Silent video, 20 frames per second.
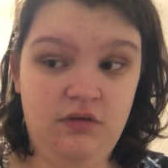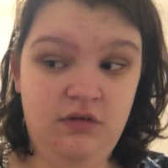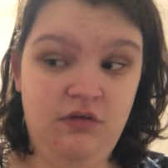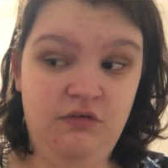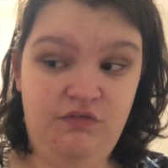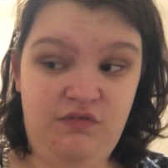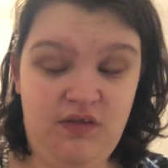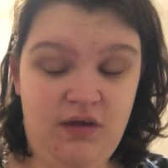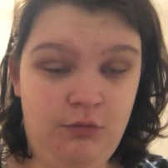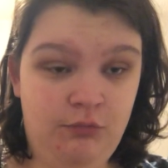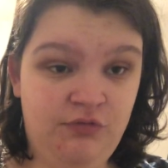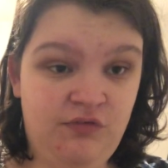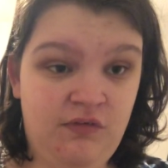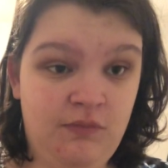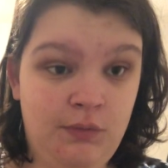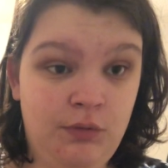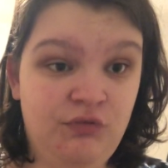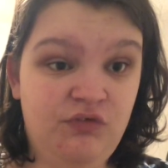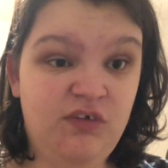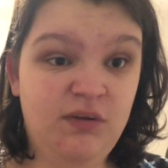because that was
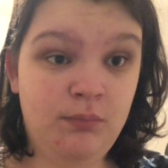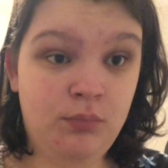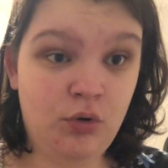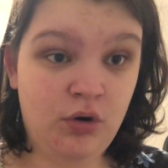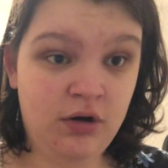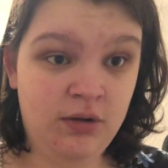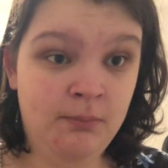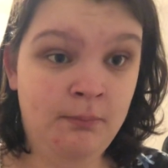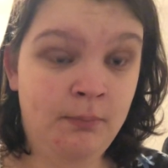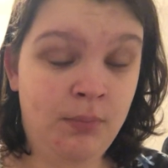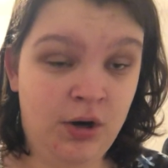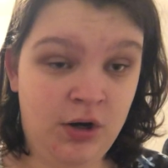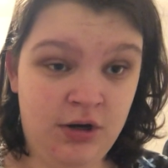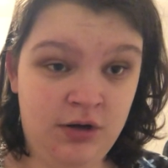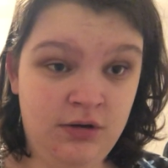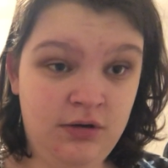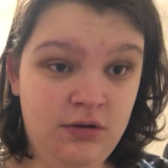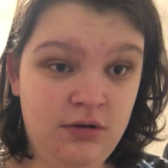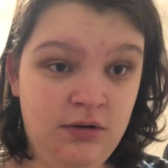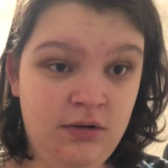the most important
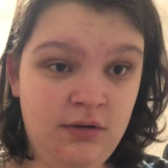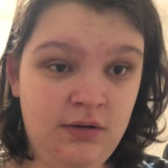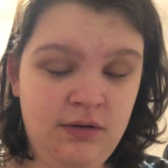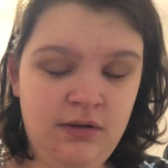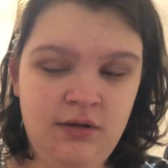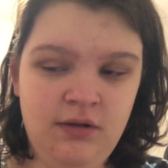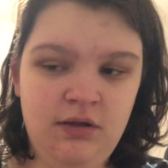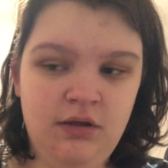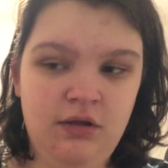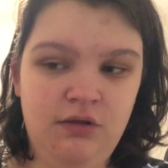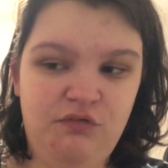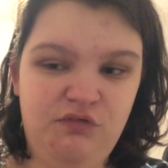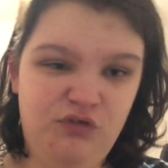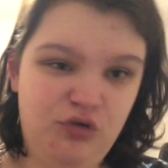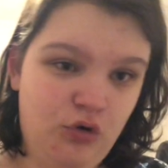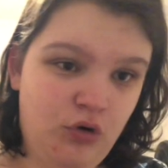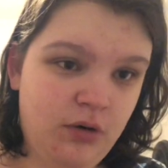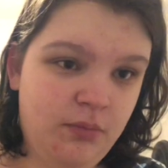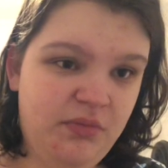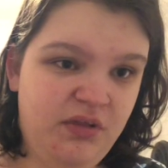part. Because
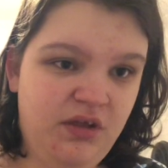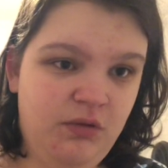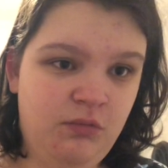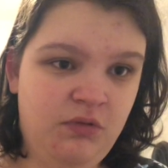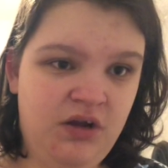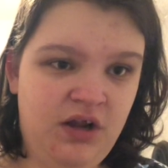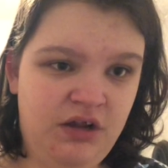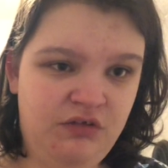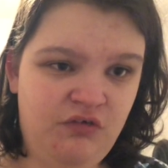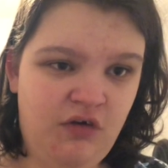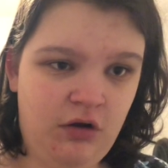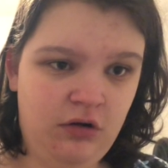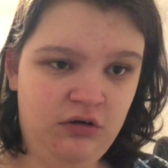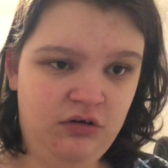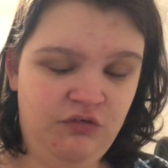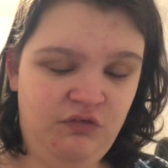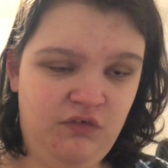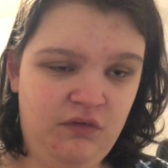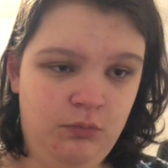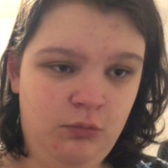normally when I talk
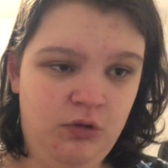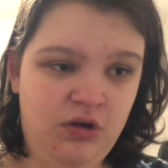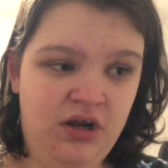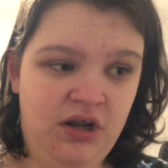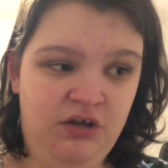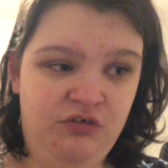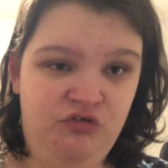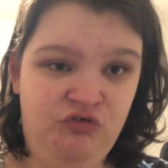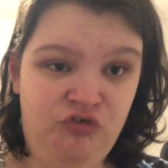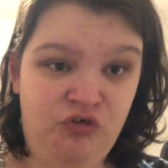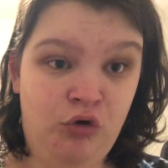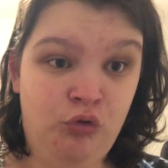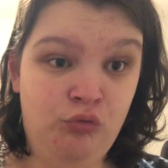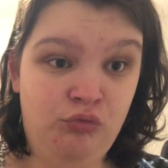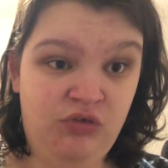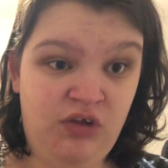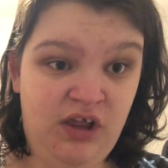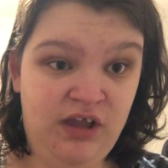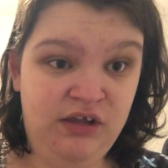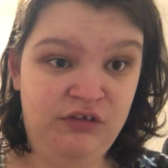to someone, I
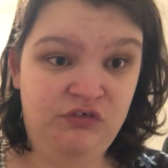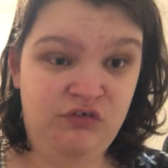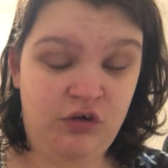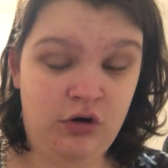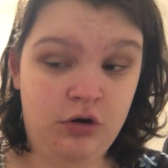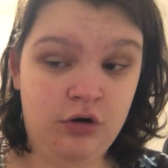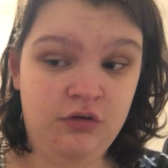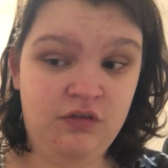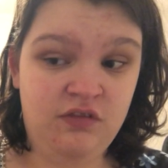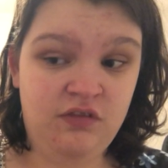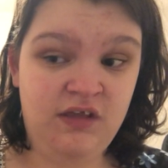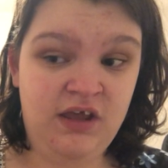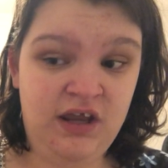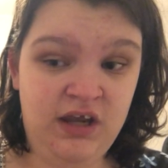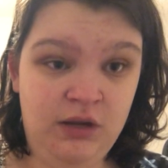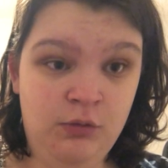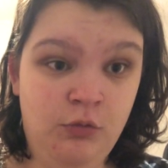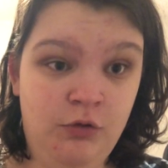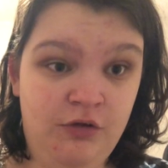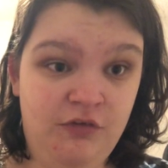don't like to hurt
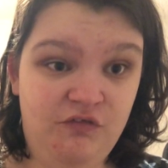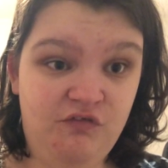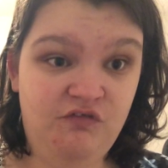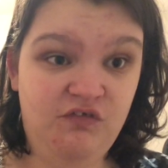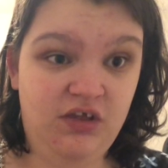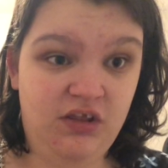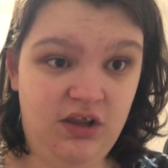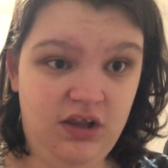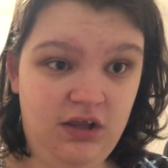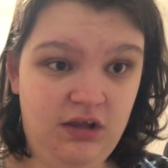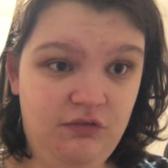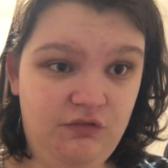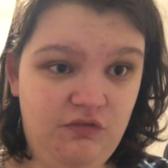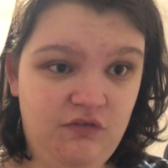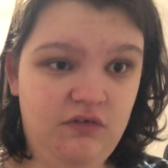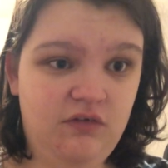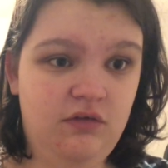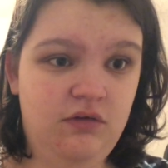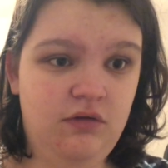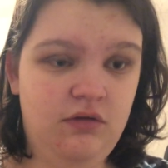anyone's
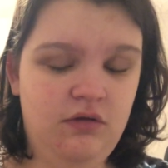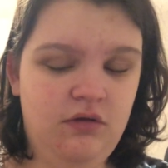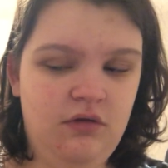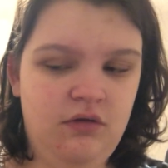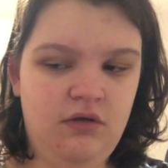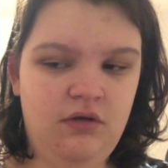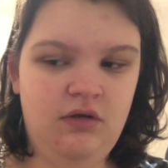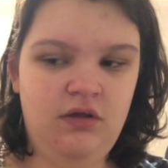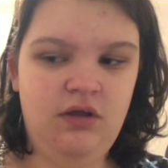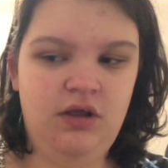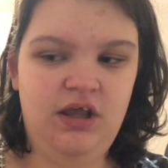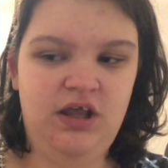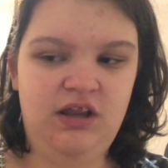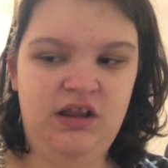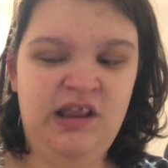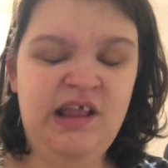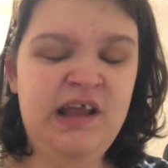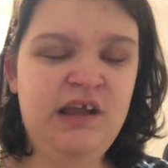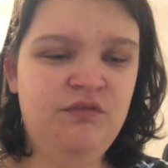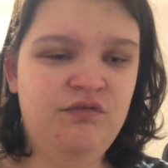feelings.
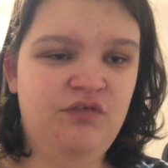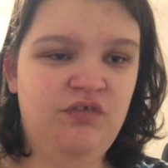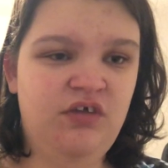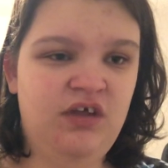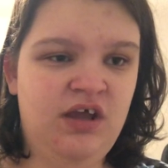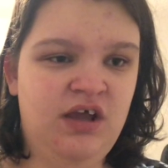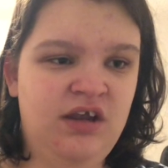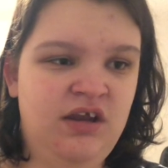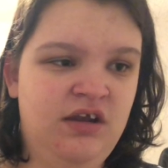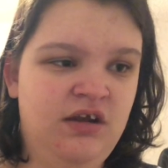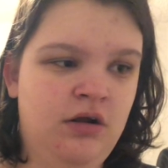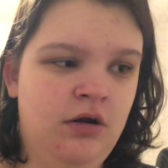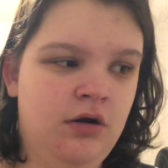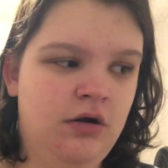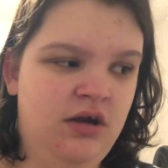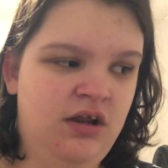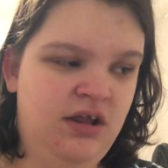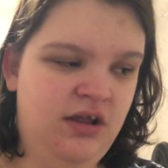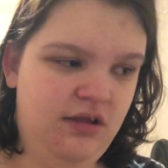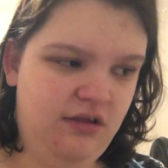And thankfully, I didn't
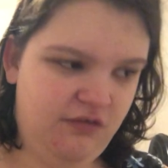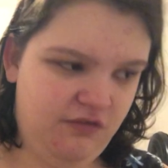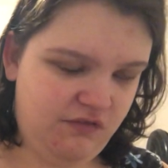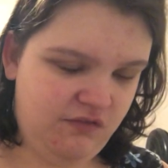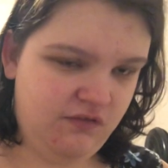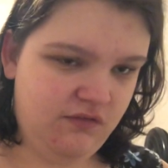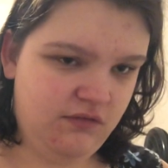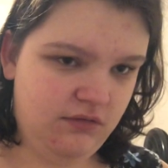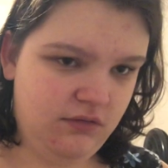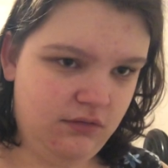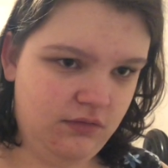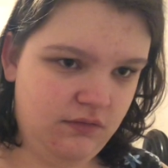hurt his.